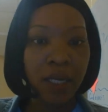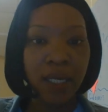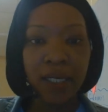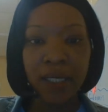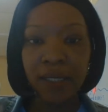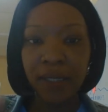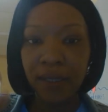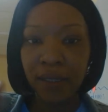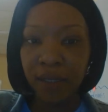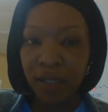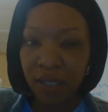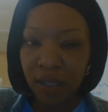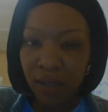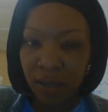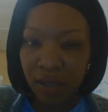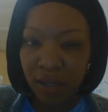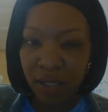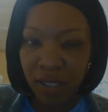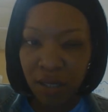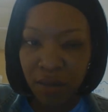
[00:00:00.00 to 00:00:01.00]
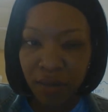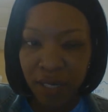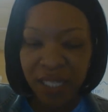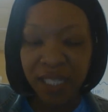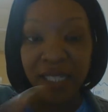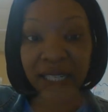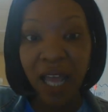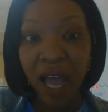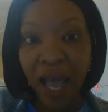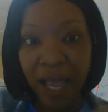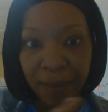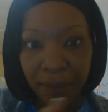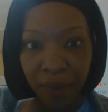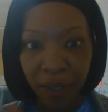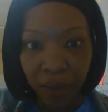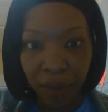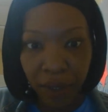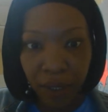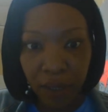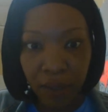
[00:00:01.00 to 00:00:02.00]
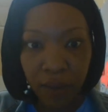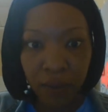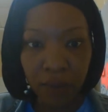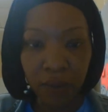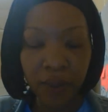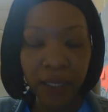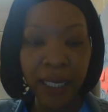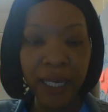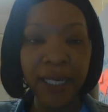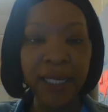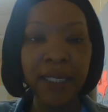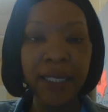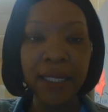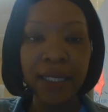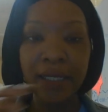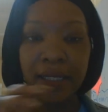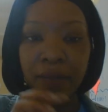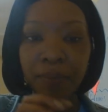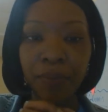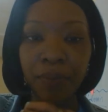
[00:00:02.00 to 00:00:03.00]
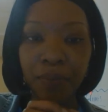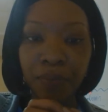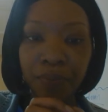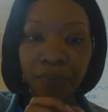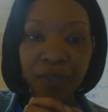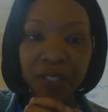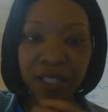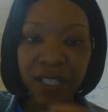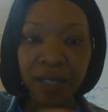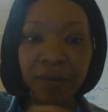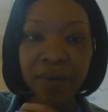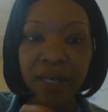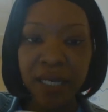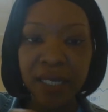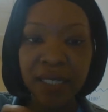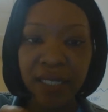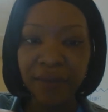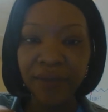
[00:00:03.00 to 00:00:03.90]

It is this series, it's a time period, okay, and it's a series of